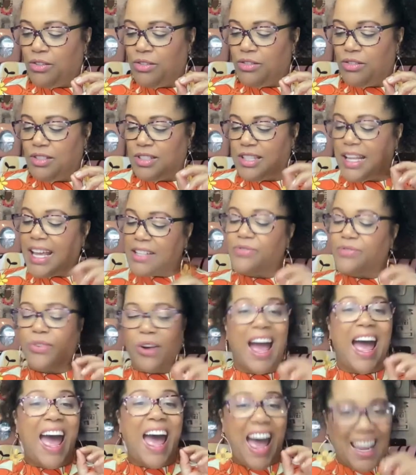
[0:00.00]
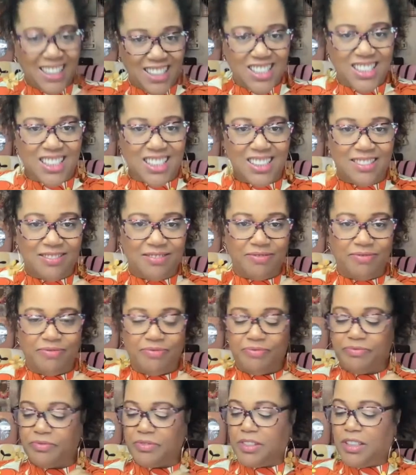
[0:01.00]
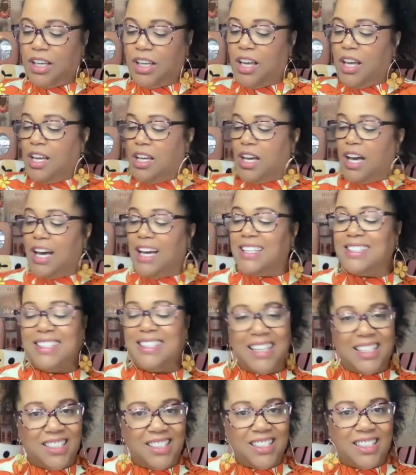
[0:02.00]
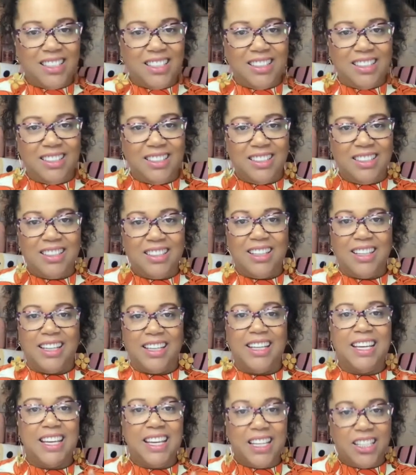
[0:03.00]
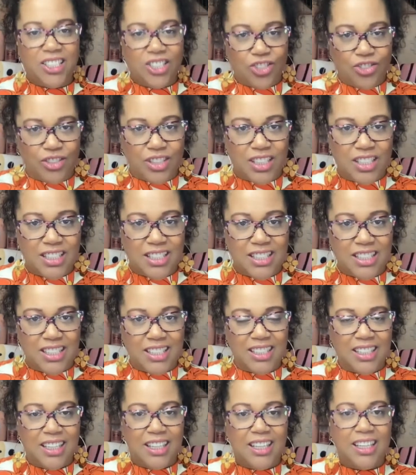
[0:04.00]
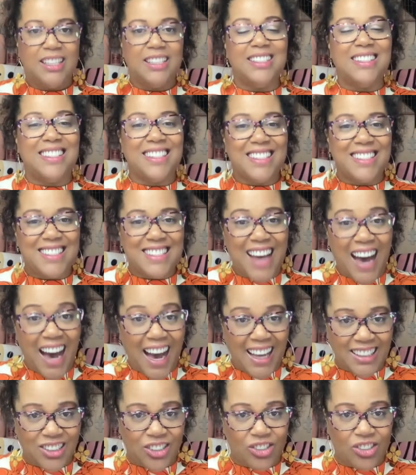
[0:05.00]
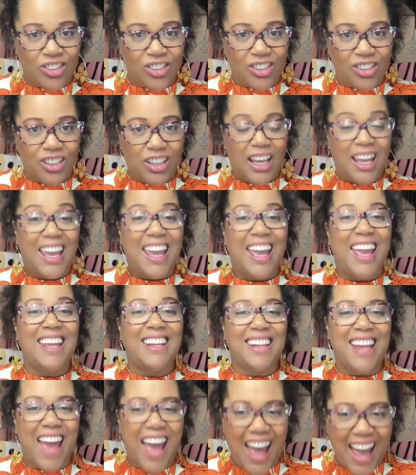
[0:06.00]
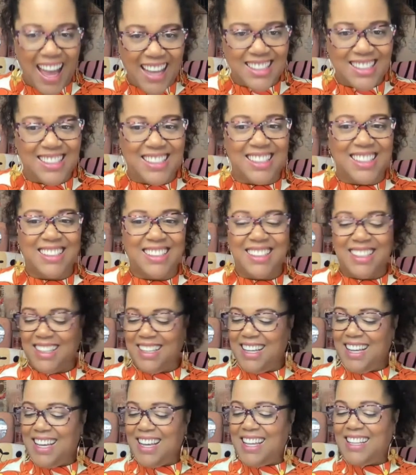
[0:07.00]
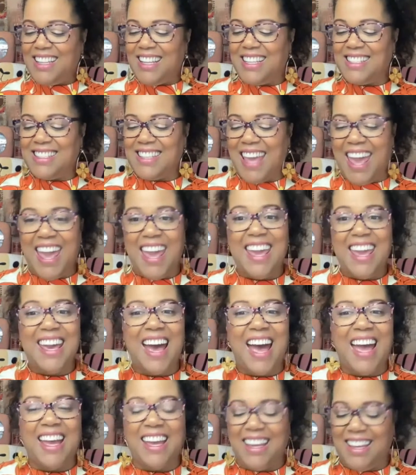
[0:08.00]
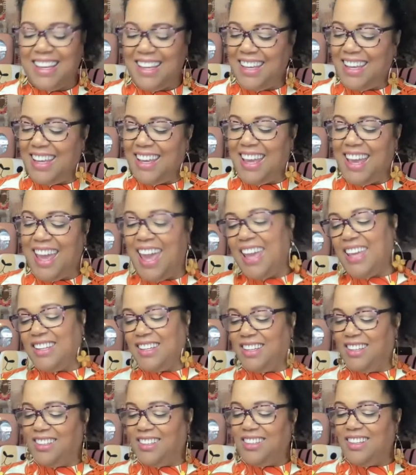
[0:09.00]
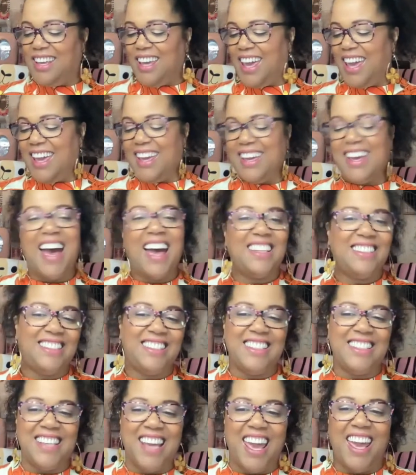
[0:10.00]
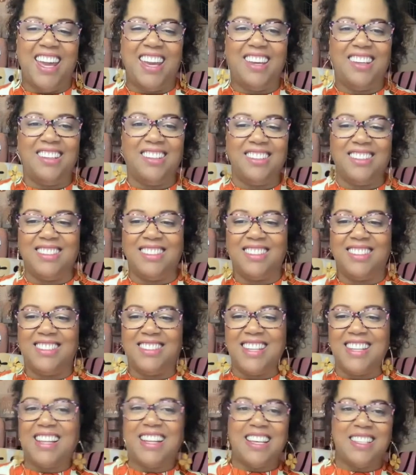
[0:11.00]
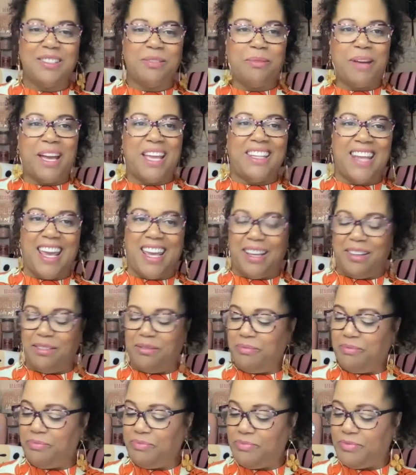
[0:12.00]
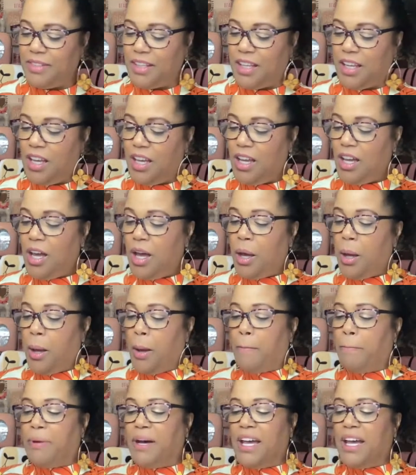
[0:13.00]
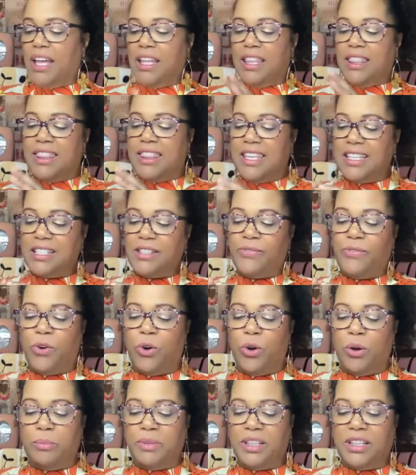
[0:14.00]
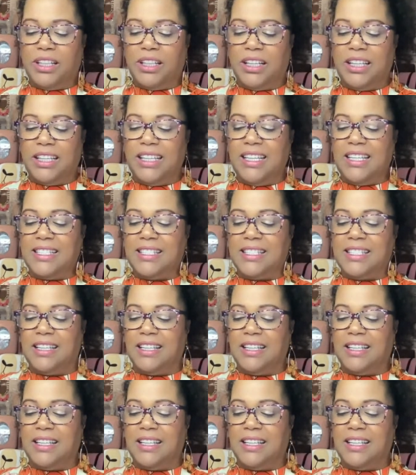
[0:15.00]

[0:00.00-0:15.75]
stands for action. Attention, interest, desire, and action. That's AIDA. AIDA. Sound like somebody's name. But this formula is